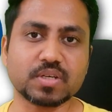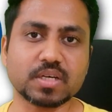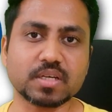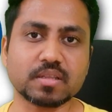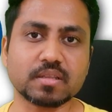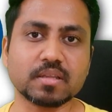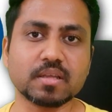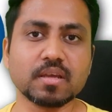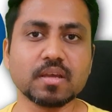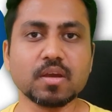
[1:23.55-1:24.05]

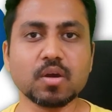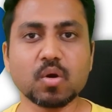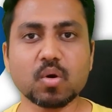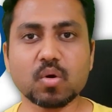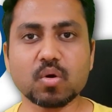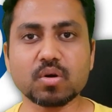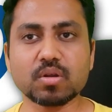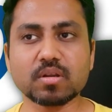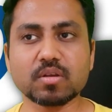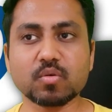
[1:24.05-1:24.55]
done,
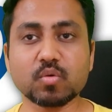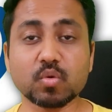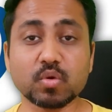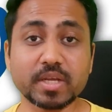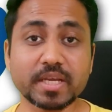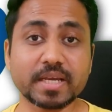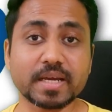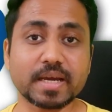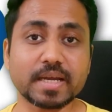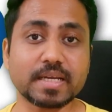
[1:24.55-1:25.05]
or
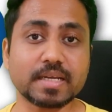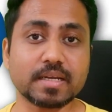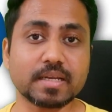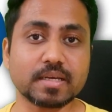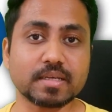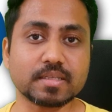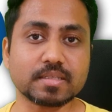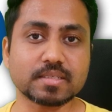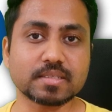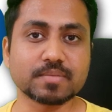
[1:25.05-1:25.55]
coding
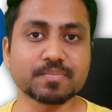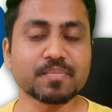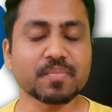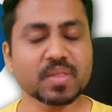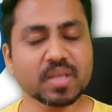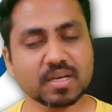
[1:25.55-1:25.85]
guidelines.